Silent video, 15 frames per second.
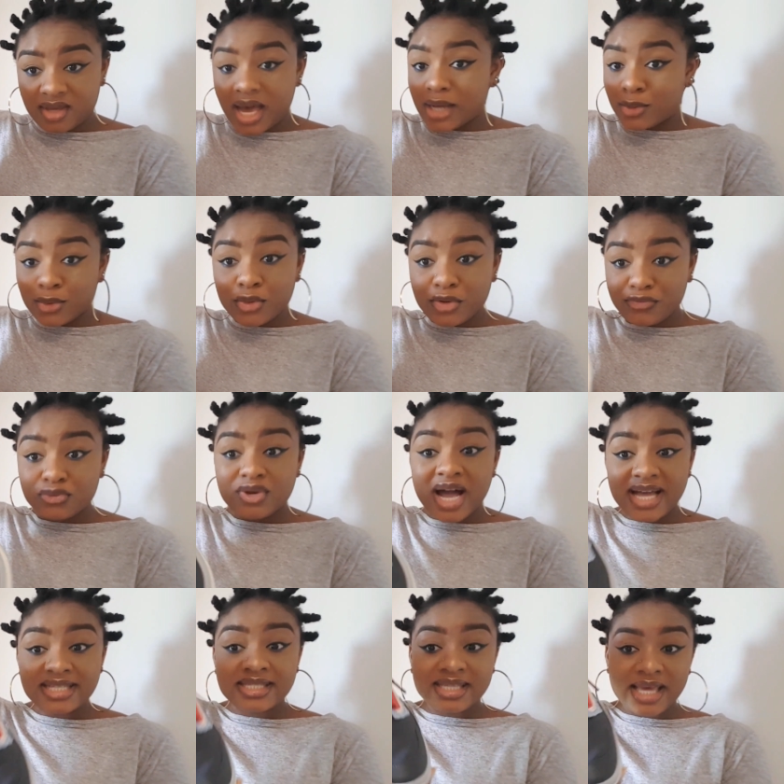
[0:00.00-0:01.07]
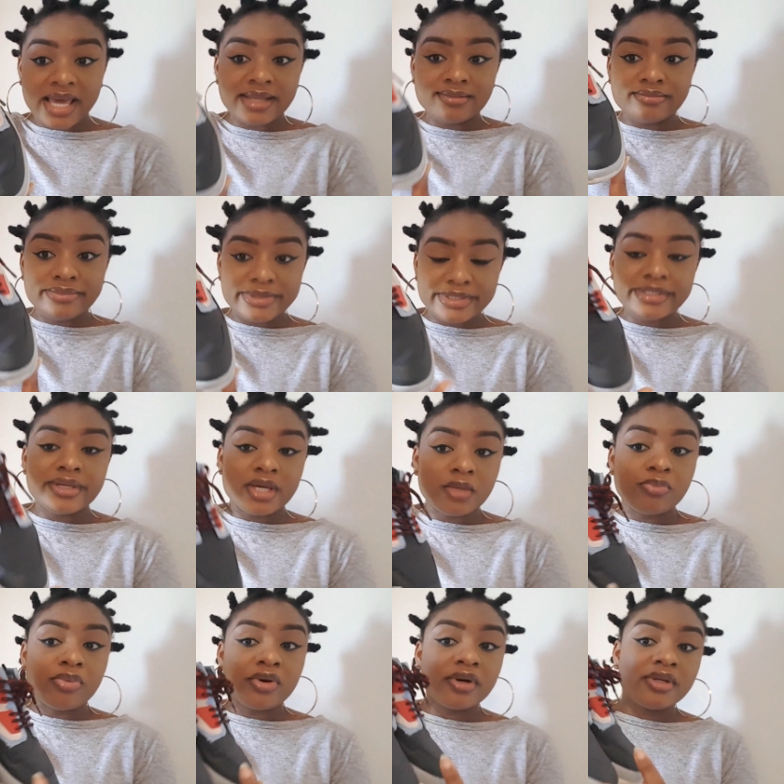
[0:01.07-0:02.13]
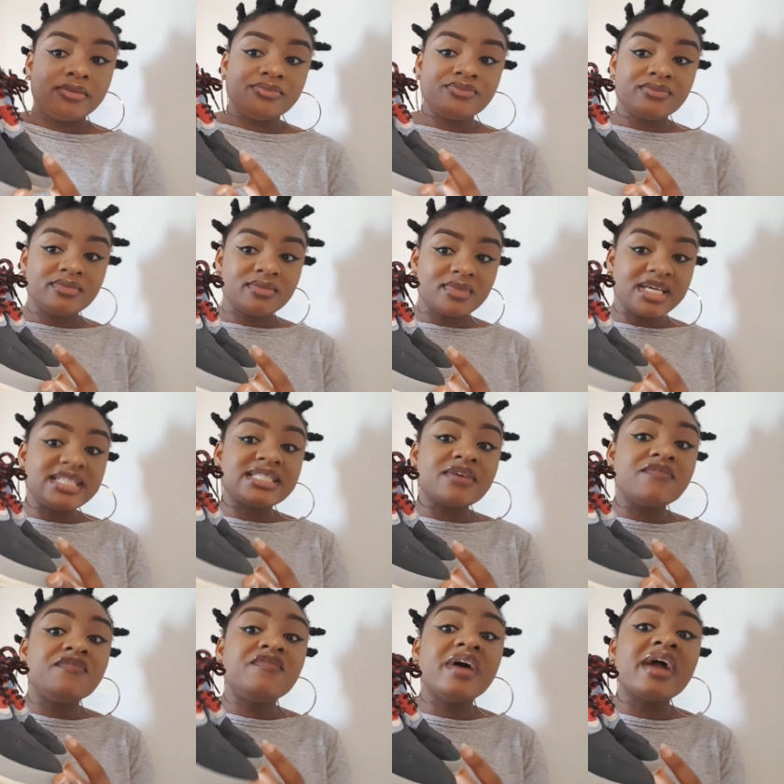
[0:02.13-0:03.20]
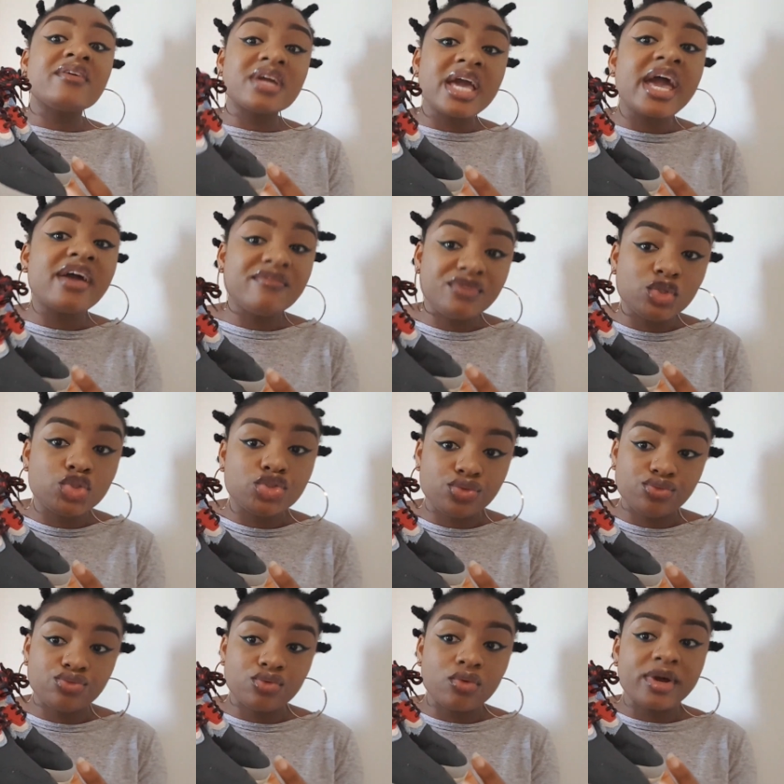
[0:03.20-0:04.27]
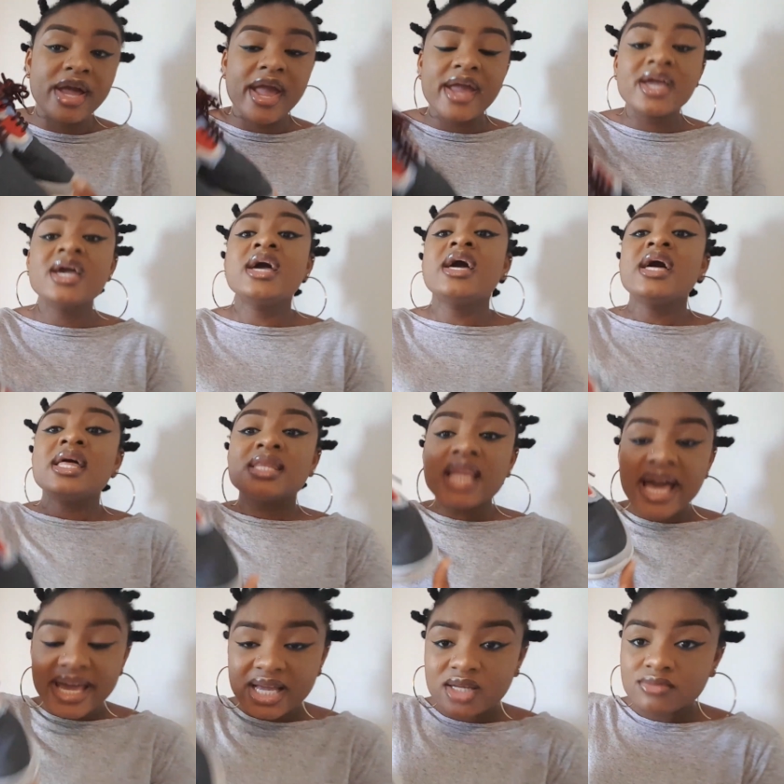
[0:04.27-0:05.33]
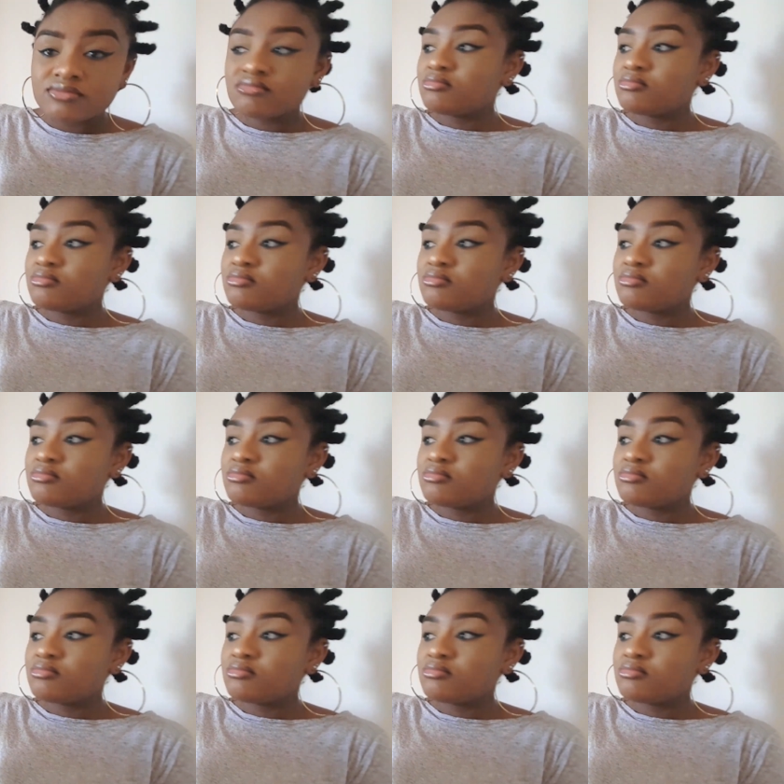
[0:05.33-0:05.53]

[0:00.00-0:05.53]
I don't know if you guys can see it, but it's a very heavy shoe, okay? Like,